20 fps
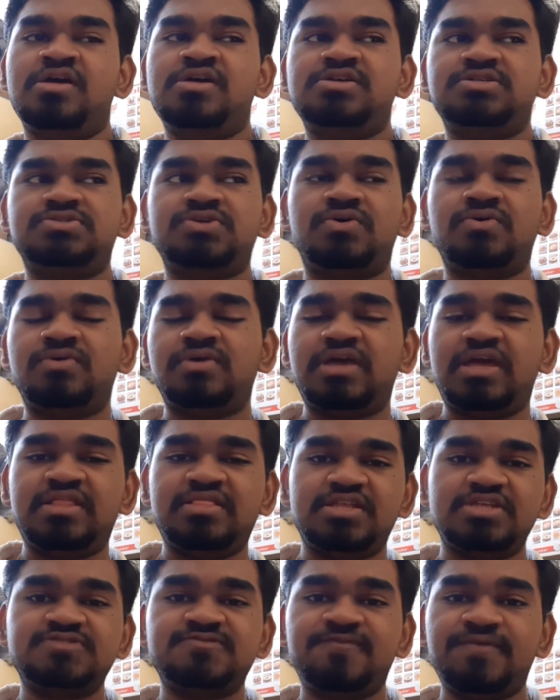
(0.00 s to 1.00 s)
So in
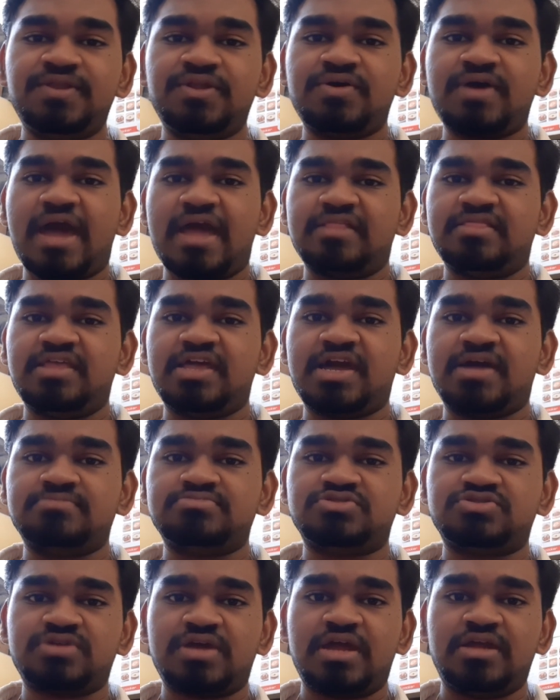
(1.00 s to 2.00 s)
this video, I think
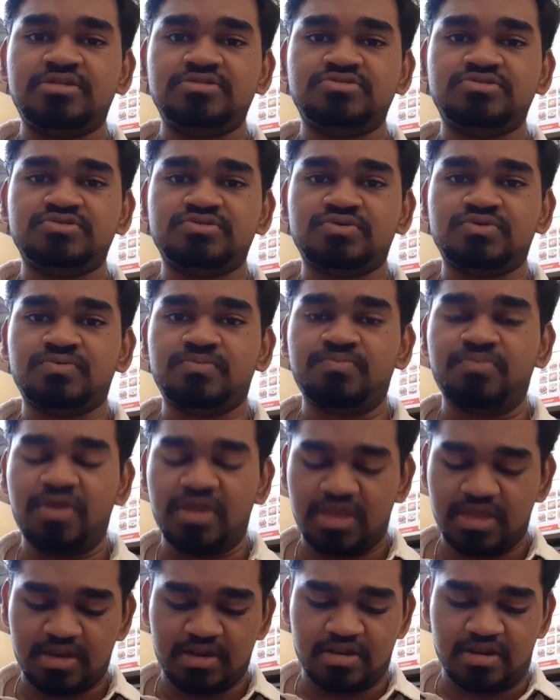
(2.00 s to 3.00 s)
I'm trying to
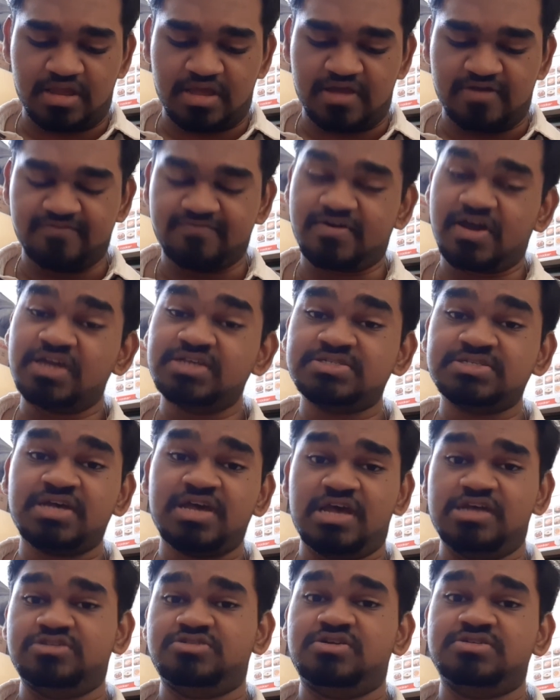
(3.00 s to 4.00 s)
bring in
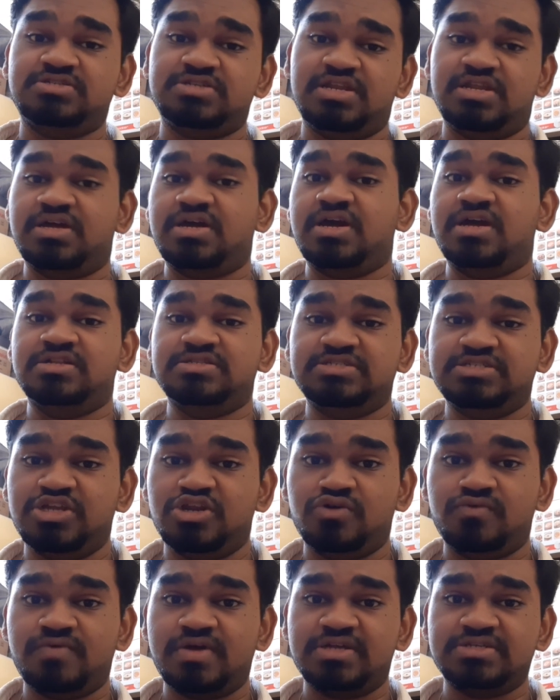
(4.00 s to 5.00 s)
Pfizer, AstraZeneca and
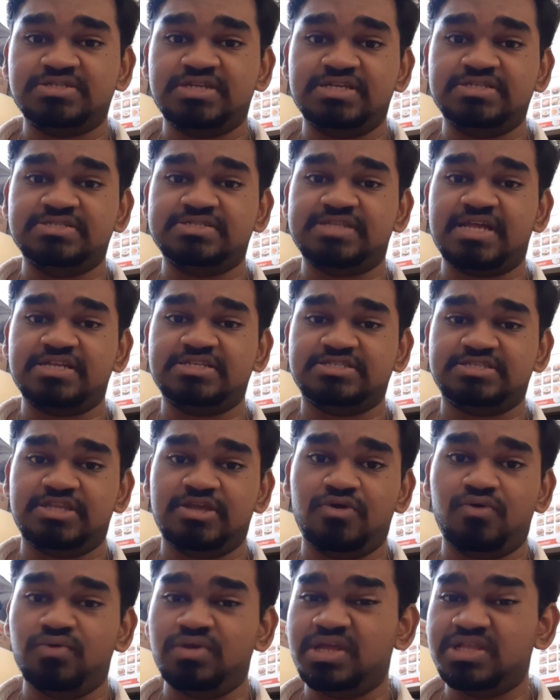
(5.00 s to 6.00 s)
Sinovac, since that's the
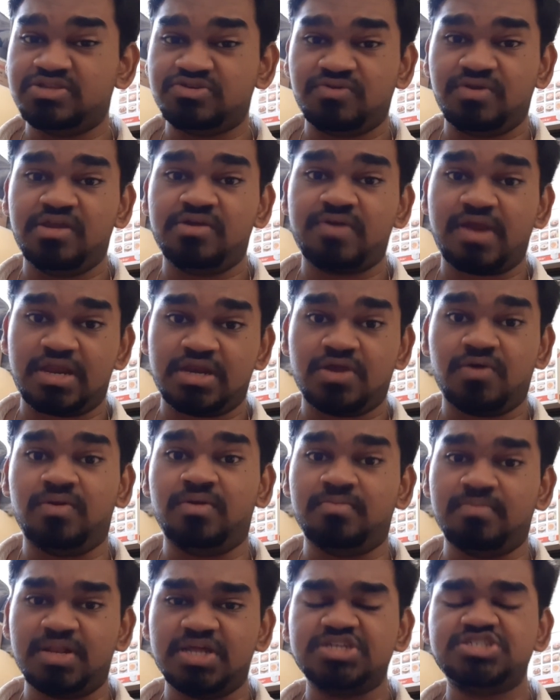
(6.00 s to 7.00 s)
only three right now in
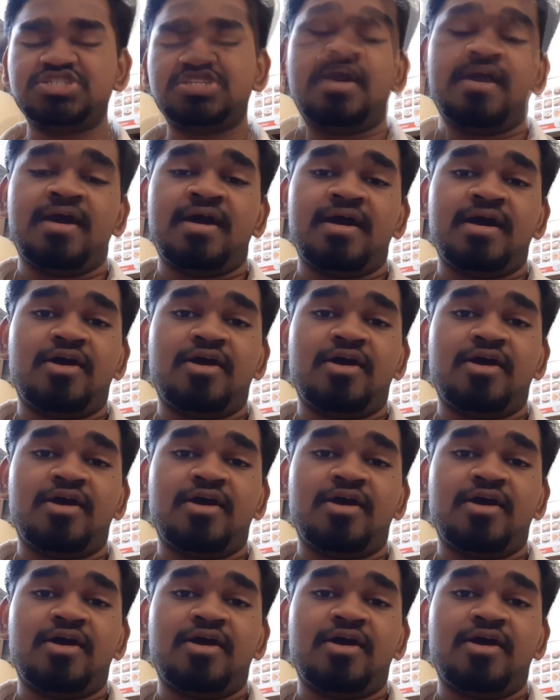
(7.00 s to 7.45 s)
Malaysia.